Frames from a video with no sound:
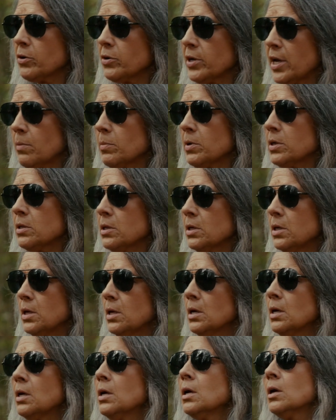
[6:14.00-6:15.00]
concur
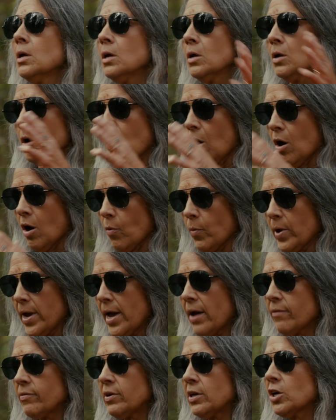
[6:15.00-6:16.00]
with your
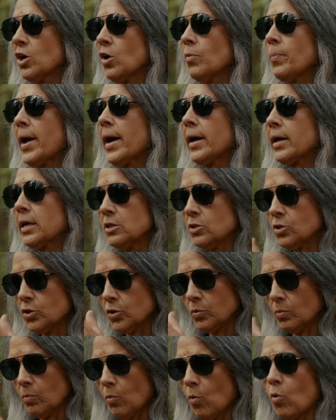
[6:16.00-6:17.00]
findings and what your course
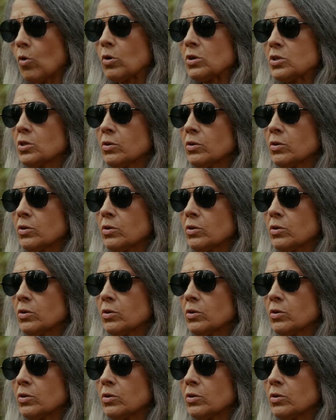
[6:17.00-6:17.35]
of action will